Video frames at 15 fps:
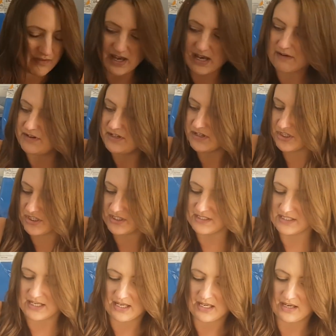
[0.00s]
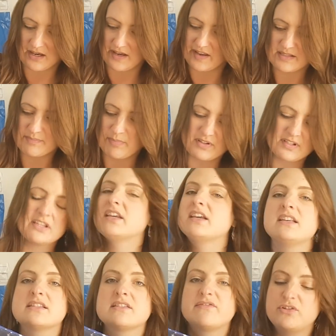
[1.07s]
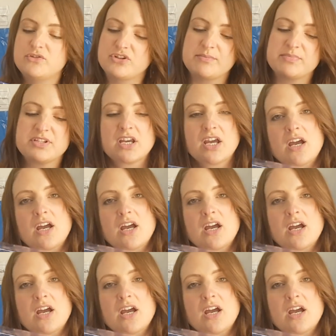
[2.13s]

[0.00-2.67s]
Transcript: our reductions here. I spotted these a few trips ago